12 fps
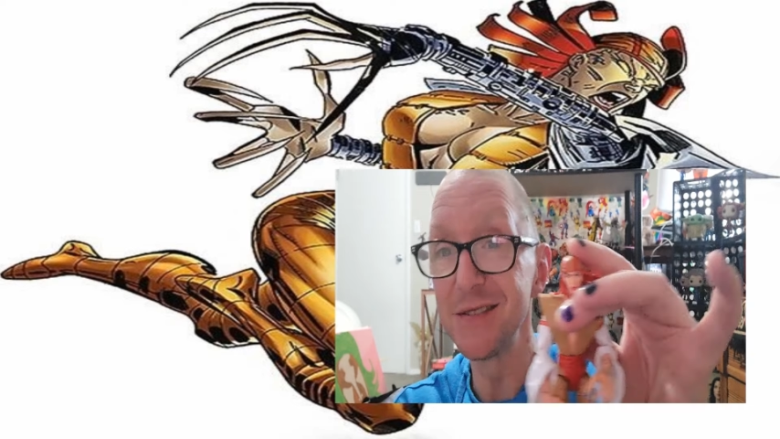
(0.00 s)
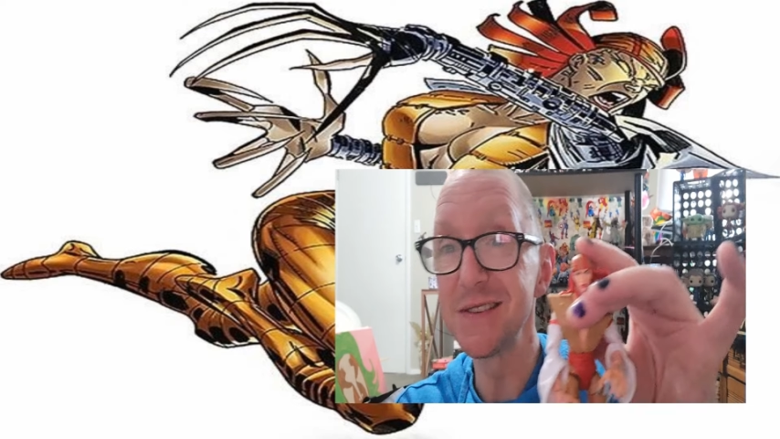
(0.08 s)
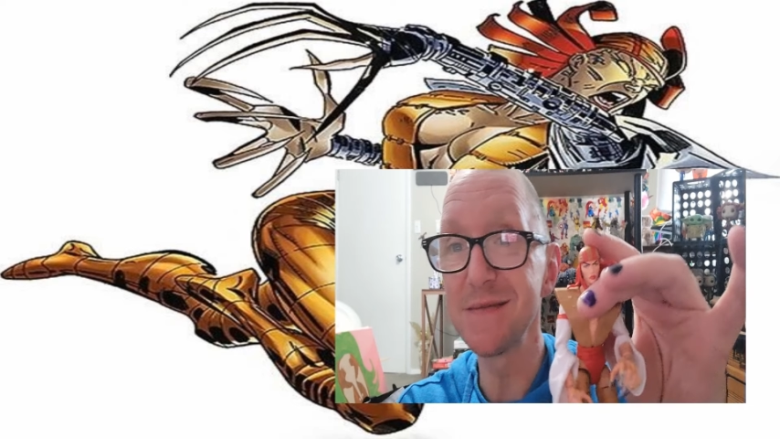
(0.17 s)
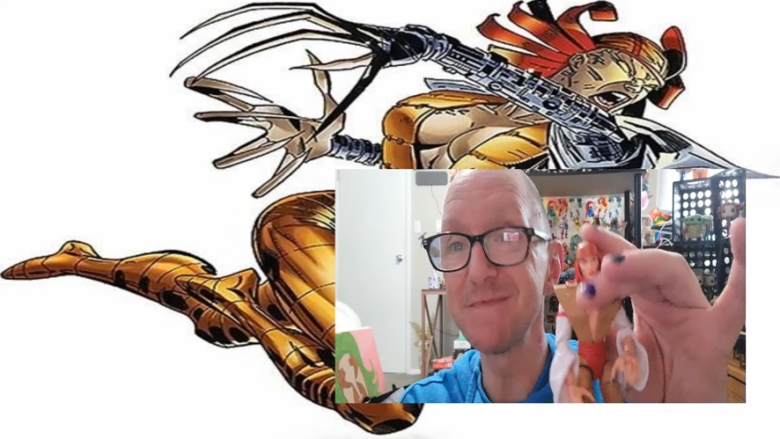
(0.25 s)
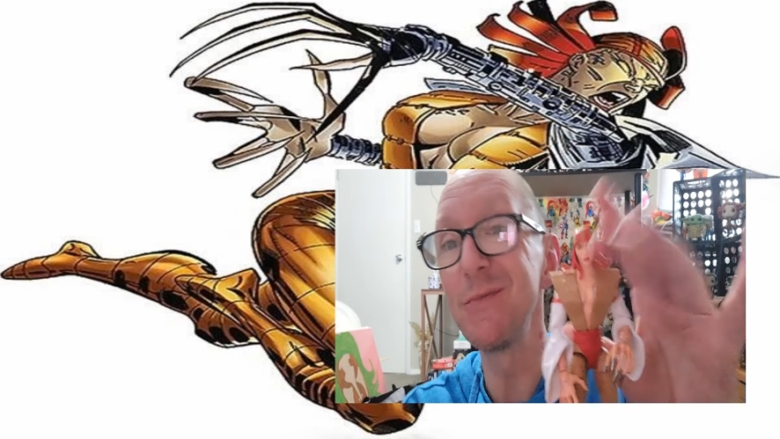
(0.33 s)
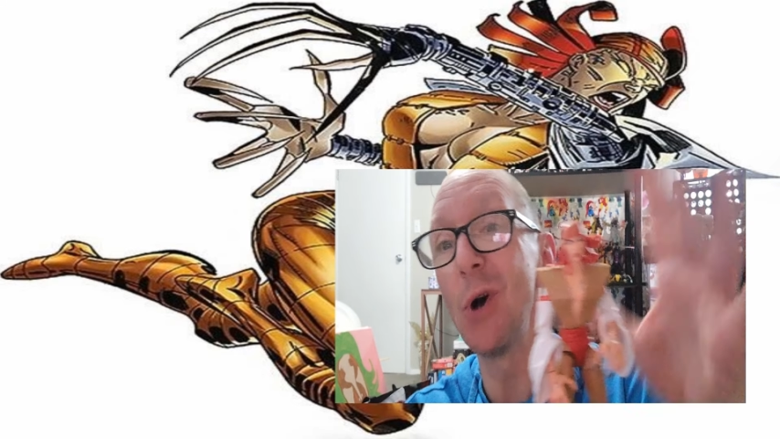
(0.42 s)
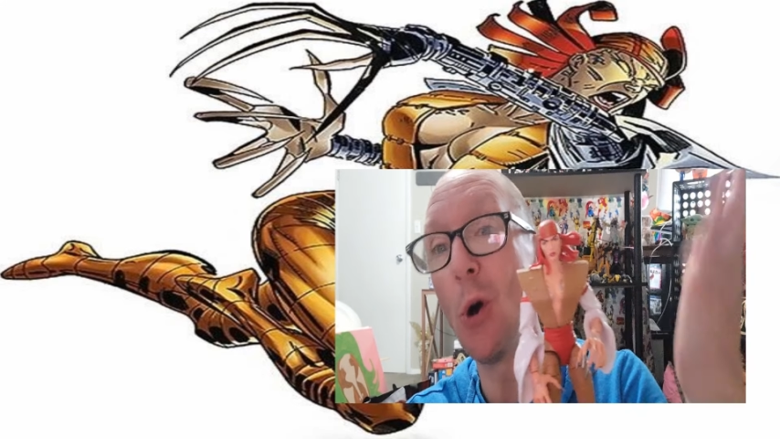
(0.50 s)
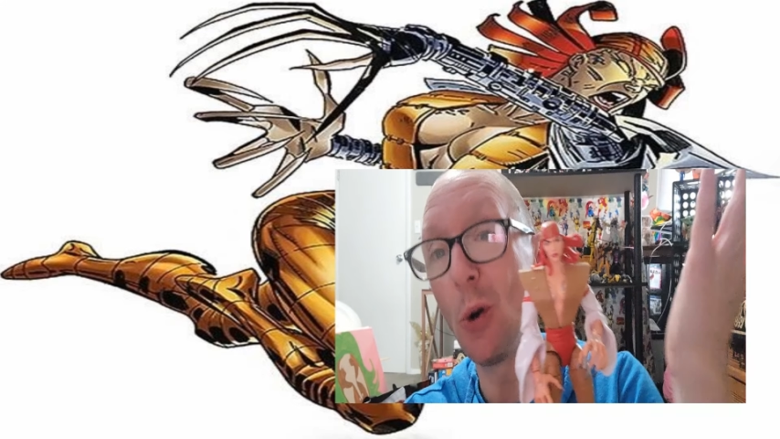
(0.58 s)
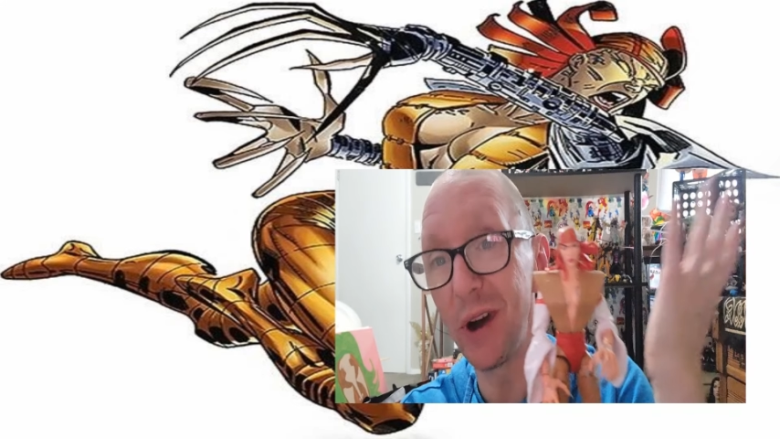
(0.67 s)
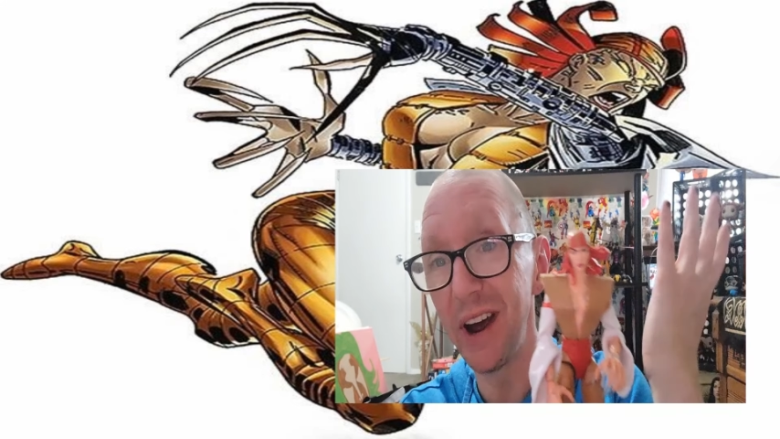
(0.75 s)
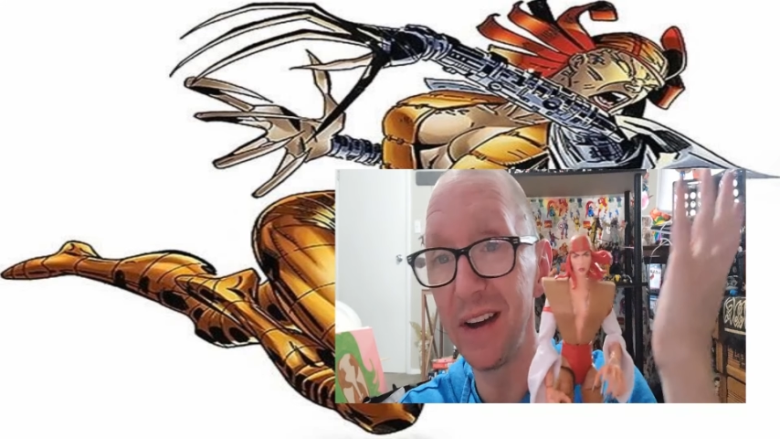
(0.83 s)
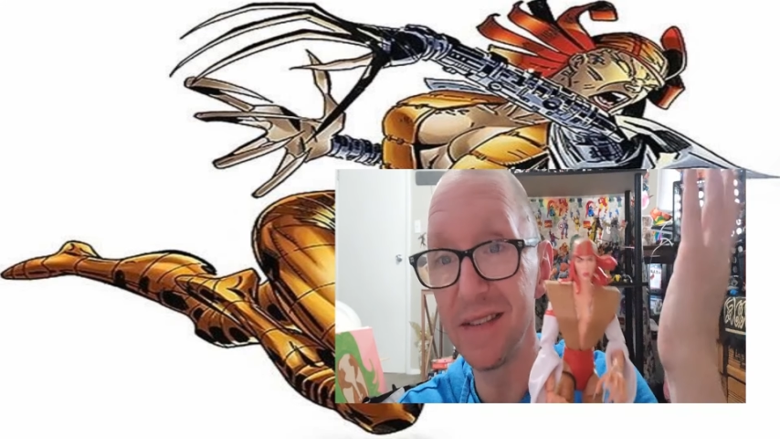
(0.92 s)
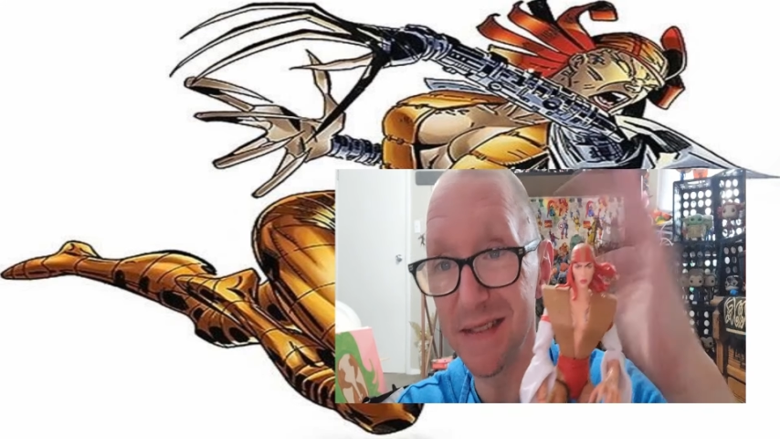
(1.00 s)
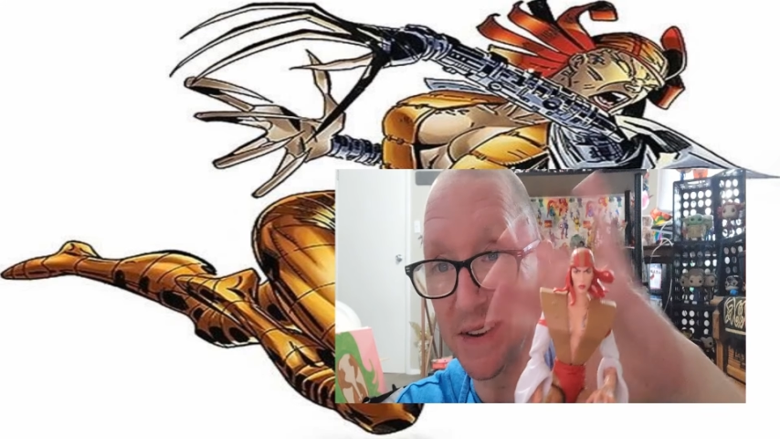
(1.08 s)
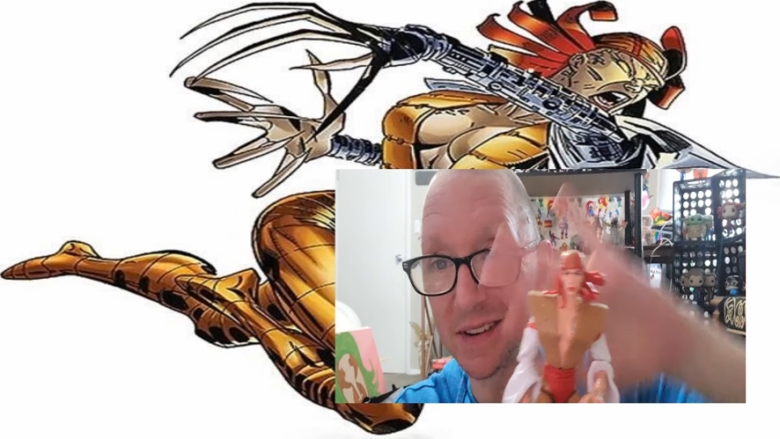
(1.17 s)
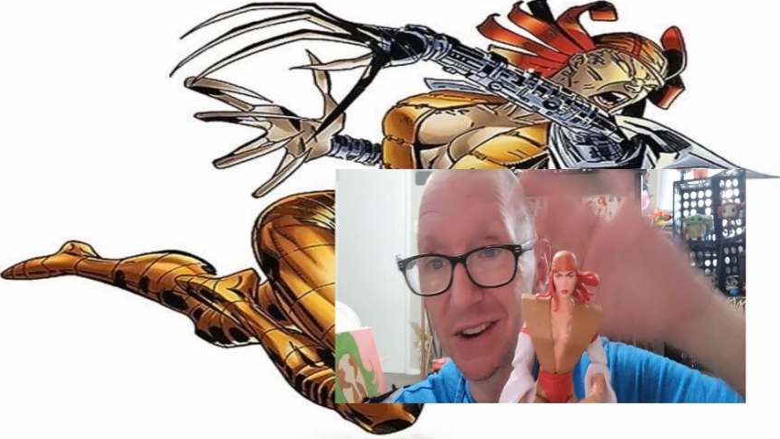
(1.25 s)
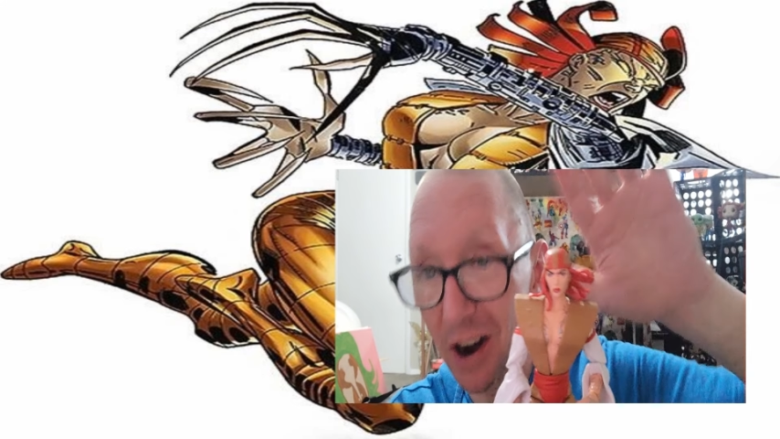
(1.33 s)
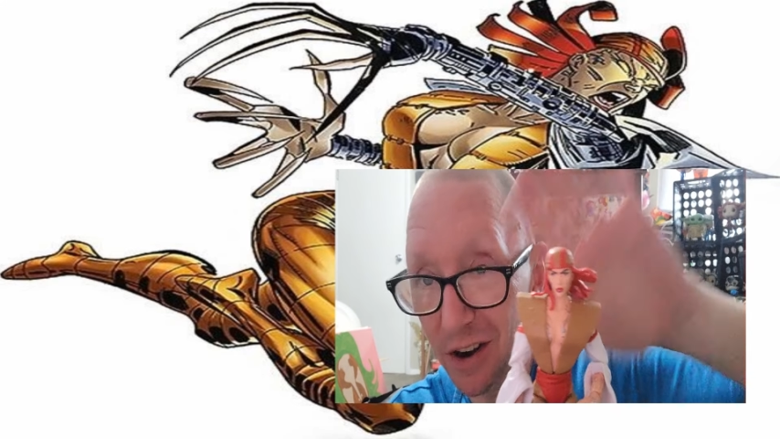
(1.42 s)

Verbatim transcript: as hokey as a